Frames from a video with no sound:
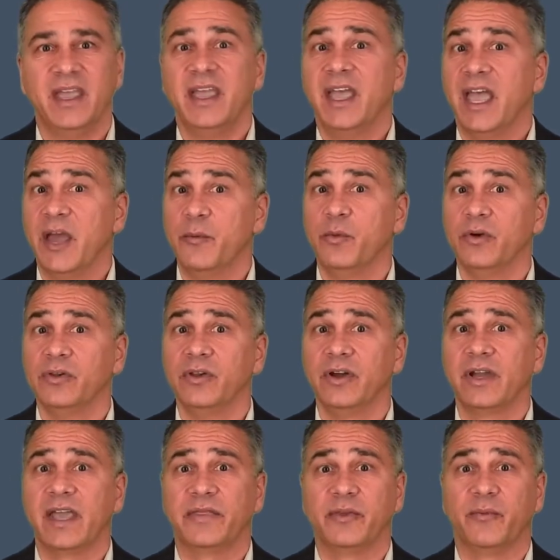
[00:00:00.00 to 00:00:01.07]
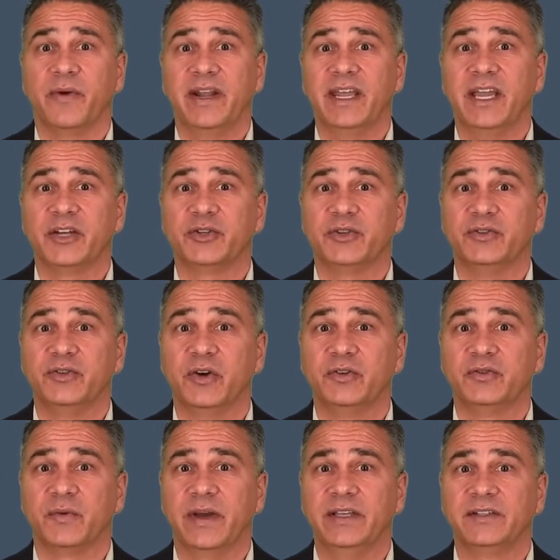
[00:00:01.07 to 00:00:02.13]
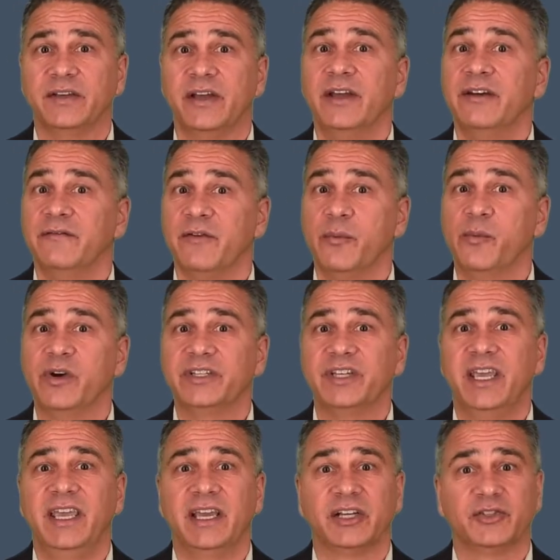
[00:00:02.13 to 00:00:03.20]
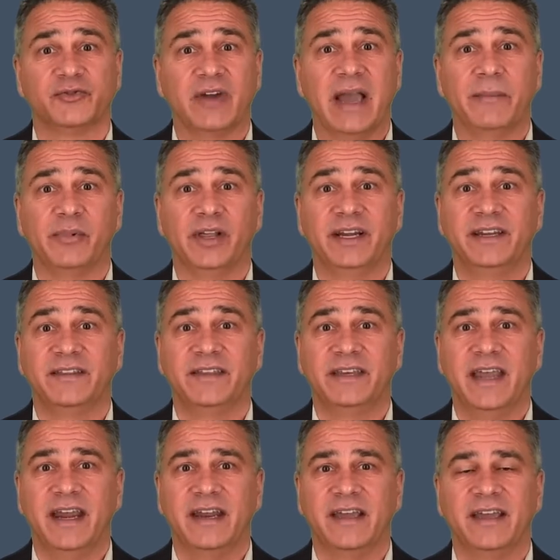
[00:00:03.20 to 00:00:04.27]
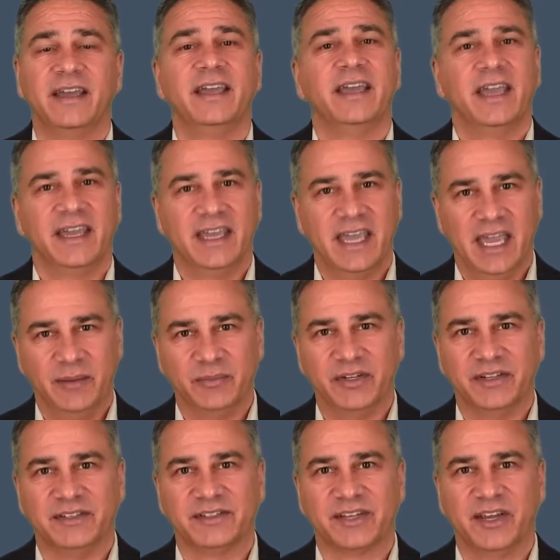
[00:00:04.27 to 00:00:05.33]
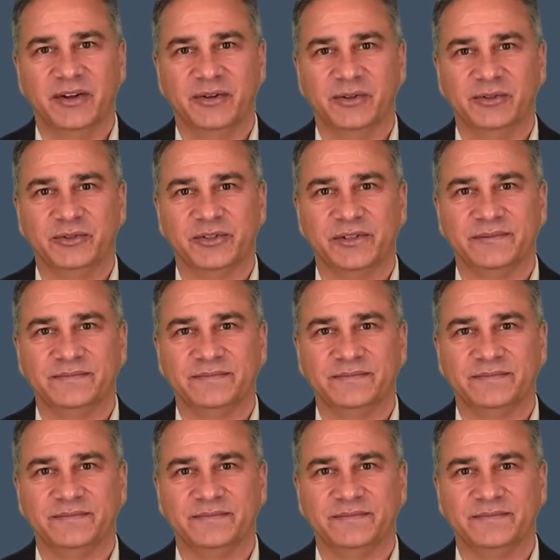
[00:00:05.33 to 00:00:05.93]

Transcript: And we'll look at the radiation dose rates from which he extrapolated the data and came to this conclusion.